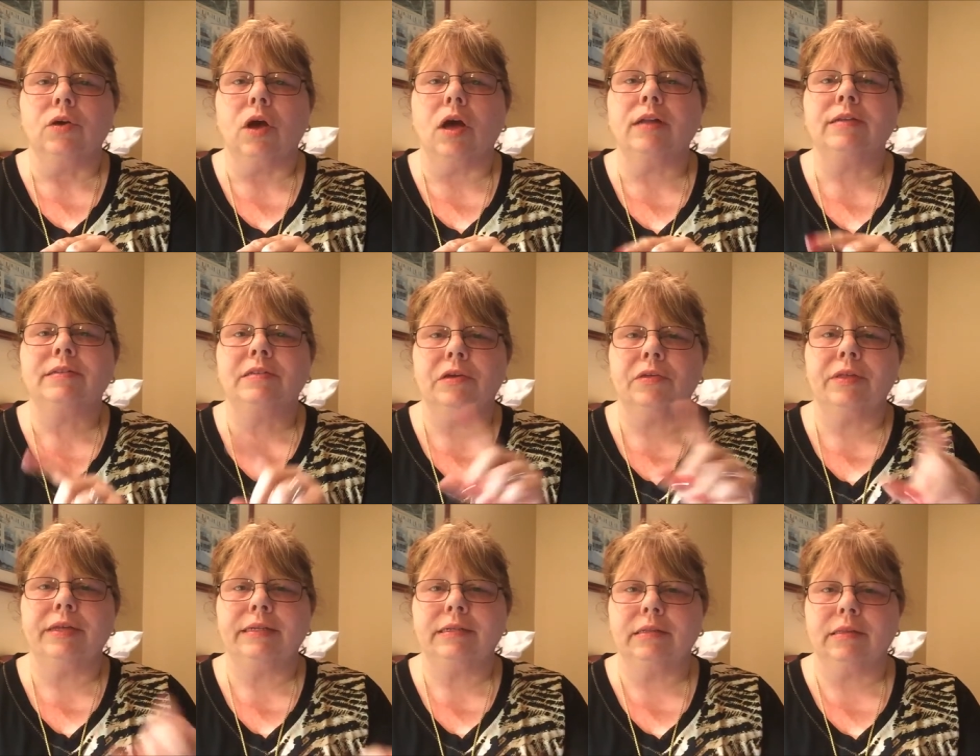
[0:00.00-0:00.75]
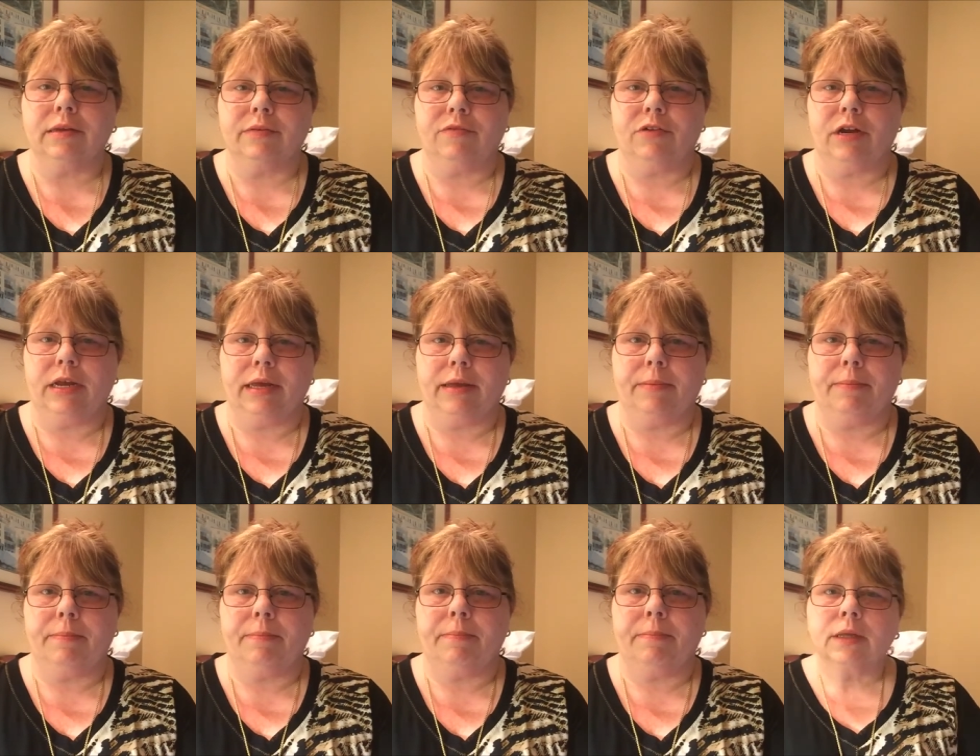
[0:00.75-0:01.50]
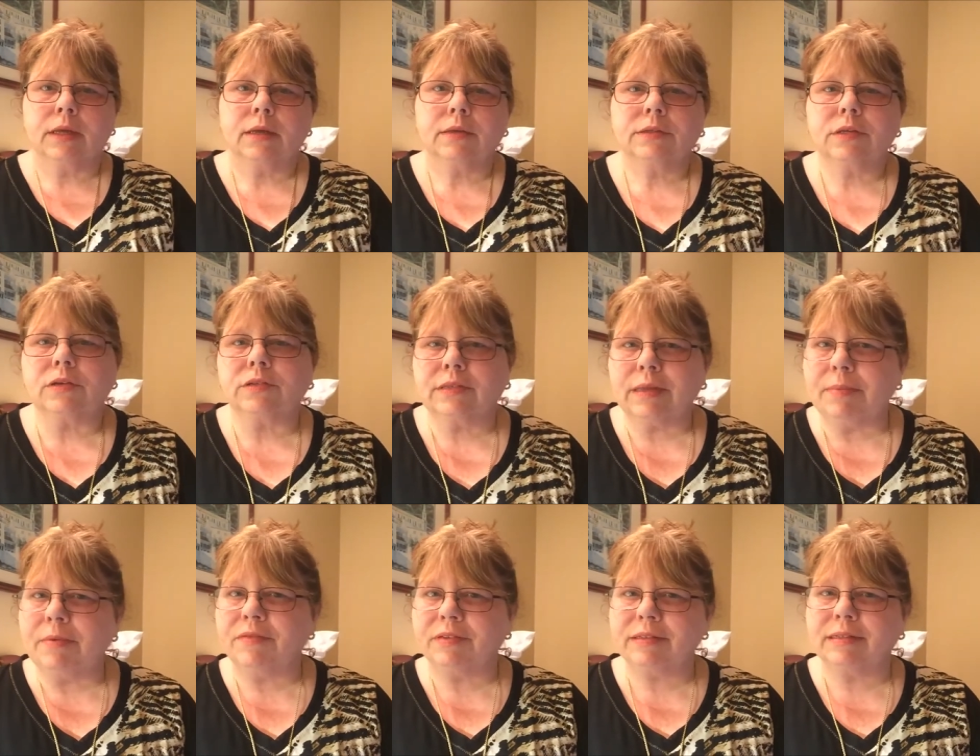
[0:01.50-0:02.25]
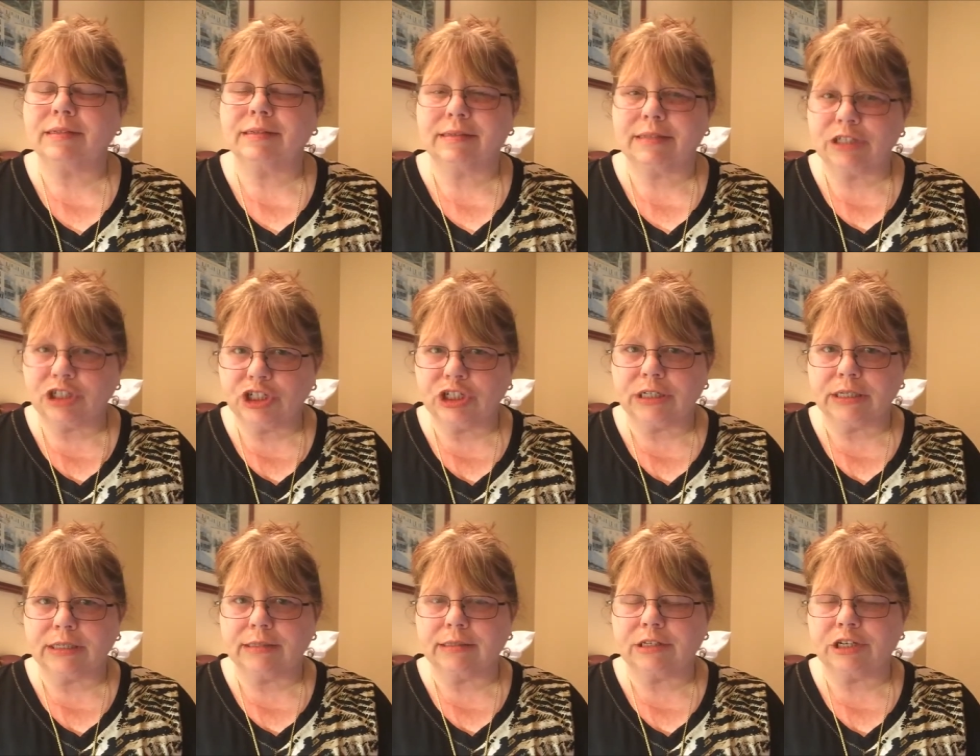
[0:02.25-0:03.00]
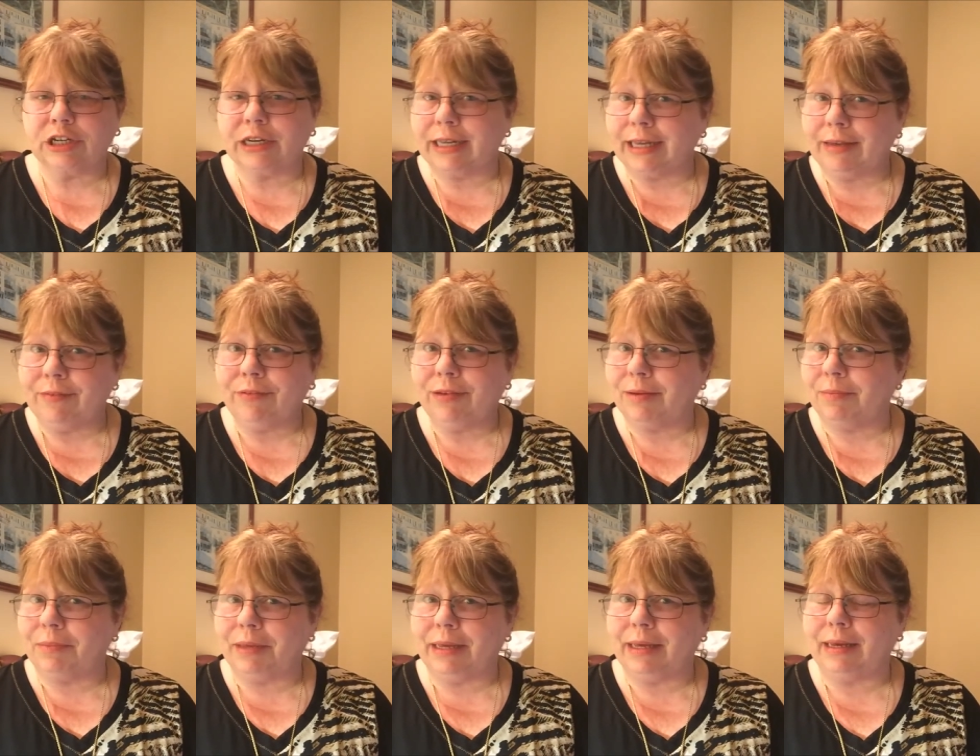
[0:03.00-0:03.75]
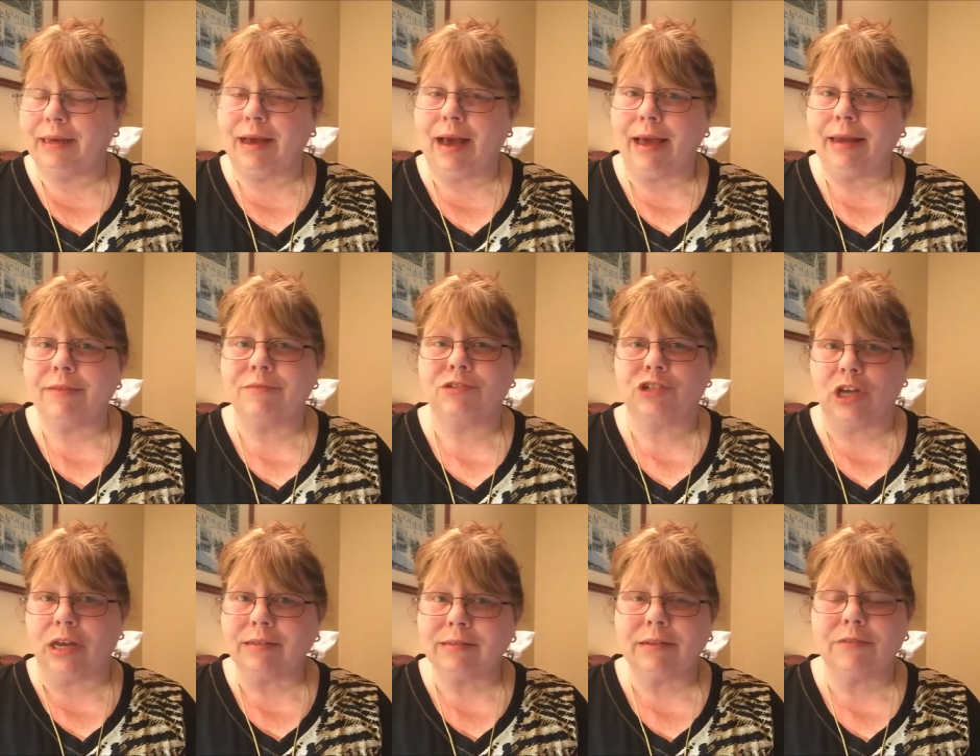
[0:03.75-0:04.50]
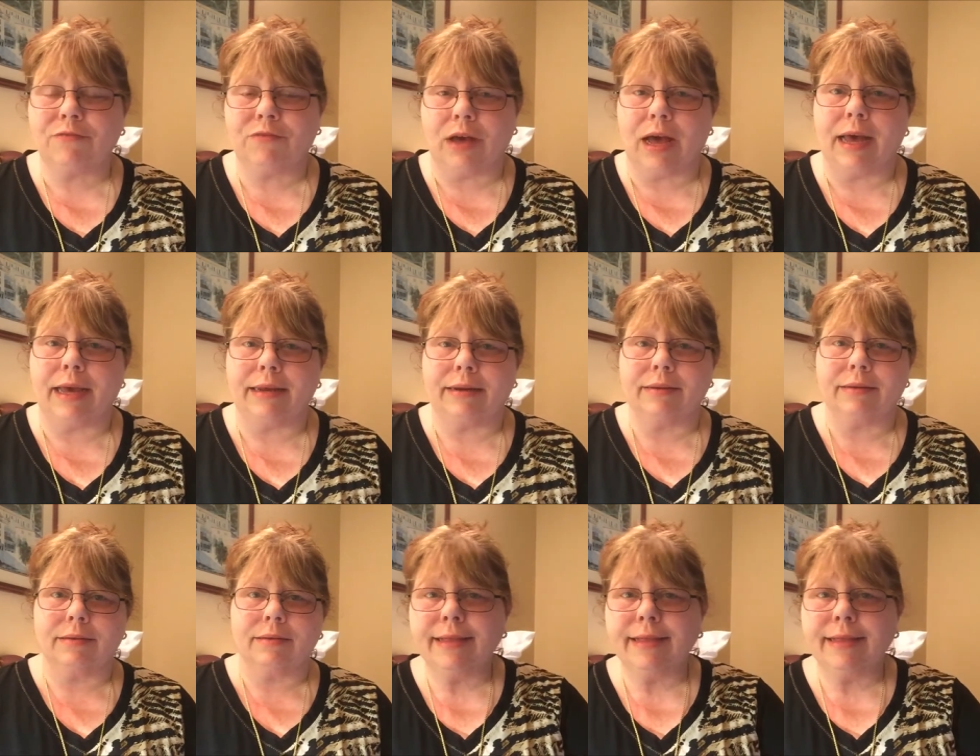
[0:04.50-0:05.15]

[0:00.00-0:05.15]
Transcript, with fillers: until they deliver him. So some of his decisions could even be kind of justified.